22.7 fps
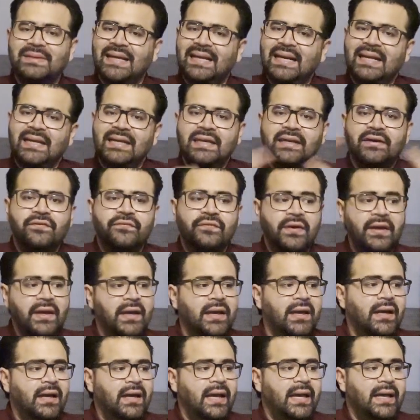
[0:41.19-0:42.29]
I didn't give
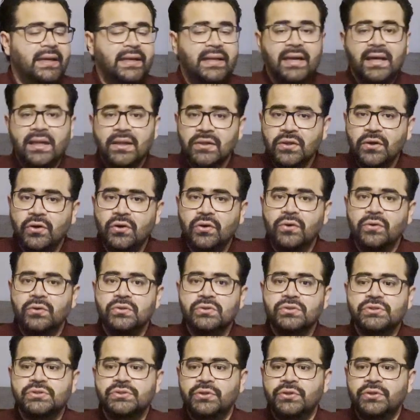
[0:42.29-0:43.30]
any hellos,